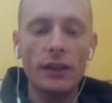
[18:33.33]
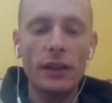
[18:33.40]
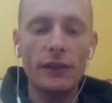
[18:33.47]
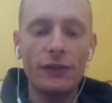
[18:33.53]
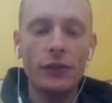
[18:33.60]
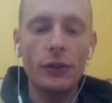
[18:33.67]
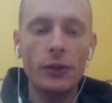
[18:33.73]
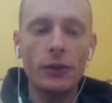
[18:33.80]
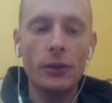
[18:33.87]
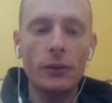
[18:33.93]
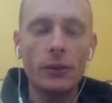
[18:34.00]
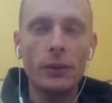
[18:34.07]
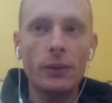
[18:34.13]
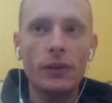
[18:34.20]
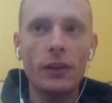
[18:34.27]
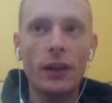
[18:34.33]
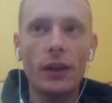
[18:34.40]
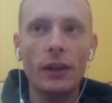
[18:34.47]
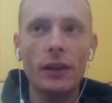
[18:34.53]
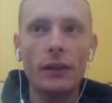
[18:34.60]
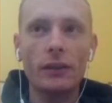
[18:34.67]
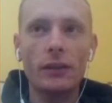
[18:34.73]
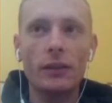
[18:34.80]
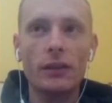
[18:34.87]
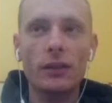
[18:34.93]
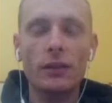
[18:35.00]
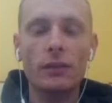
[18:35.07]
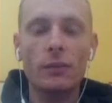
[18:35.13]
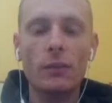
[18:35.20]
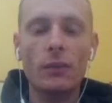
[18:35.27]
if you can
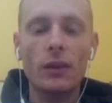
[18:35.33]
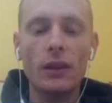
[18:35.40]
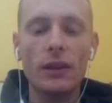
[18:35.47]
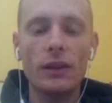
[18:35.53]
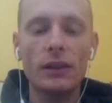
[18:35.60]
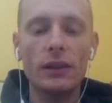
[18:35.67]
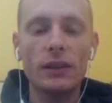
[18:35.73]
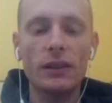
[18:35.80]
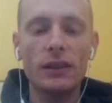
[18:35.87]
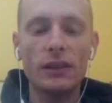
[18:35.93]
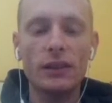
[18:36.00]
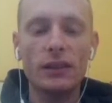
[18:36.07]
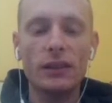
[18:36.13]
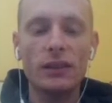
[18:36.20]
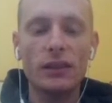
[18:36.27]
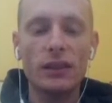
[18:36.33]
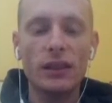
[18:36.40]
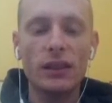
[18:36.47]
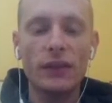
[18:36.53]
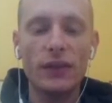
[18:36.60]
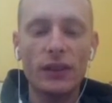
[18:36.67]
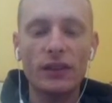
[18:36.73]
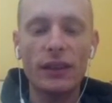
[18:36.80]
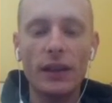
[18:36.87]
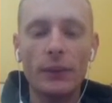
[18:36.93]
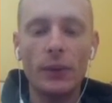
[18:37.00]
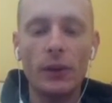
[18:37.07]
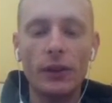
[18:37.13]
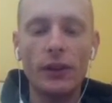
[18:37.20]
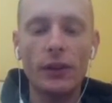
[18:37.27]
uh, a
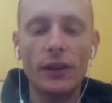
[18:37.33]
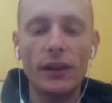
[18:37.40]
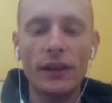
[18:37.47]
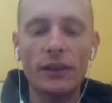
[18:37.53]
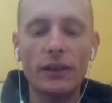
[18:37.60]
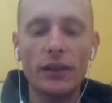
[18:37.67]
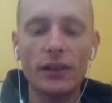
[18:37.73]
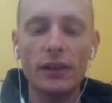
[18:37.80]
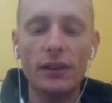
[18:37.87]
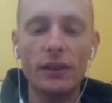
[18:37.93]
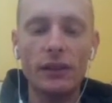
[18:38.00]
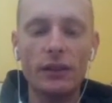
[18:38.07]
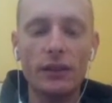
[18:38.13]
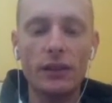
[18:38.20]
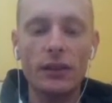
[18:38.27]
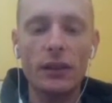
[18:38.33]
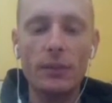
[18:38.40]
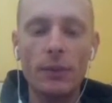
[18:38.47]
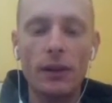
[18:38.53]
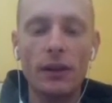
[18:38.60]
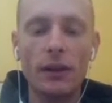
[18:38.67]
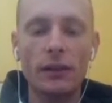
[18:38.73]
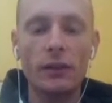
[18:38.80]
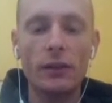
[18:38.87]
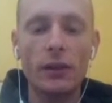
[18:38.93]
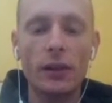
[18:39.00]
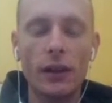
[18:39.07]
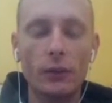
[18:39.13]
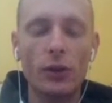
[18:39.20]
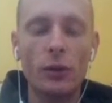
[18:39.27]
wall, then you can actually uh, fun
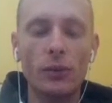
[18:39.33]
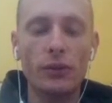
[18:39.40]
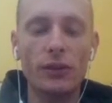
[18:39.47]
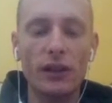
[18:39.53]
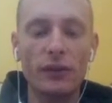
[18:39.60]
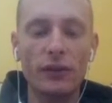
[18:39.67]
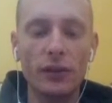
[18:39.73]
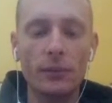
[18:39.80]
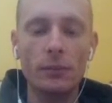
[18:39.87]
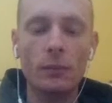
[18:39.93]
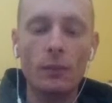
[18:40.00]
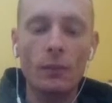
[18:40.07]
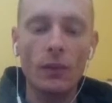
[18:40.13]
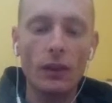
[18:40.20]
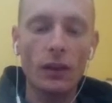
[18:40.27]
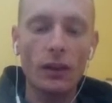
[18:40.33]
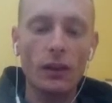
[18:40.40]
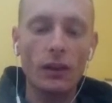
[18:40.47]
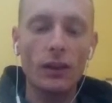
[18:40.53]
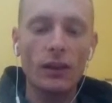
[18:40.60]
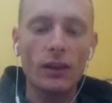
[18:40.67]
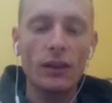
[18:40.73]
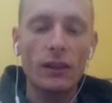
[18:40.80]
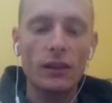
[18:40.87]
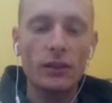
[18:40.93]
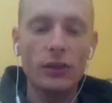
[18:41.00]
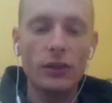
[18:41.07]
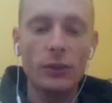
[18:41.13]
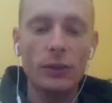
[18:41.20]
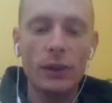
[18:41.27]
getting wall boost off it.
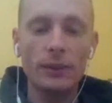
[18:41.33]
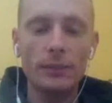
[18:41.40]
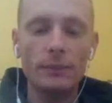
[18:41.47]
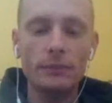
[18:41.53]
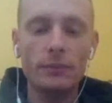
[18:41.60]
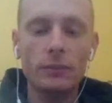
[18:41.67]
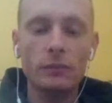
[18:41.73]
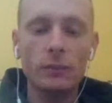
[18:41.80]
So um,